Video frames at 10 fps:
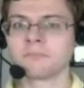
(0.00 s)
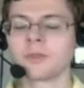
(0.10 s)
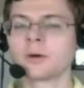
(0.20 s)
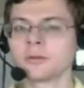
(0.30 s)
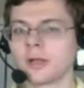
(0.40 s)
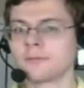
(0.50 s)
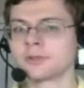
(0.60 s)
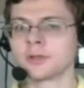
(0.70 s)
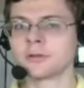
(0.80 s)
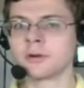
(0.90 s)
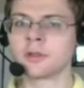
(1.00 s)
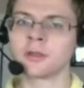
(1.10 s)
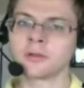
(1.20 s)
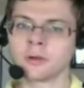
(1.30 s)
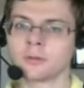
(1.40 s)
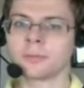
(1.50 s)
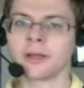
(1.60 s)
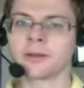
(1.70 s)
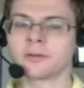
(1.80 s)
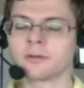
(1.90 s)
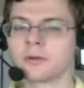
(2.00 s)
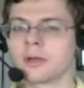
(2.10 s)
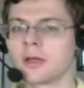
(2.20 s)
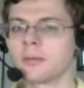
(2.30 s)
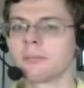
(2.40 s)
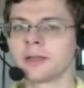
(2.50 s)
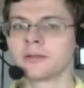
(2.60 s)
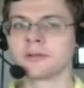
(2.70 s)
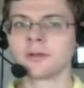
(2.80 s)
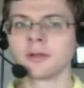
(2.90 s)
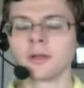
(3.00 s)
don't have children and don't plan to, but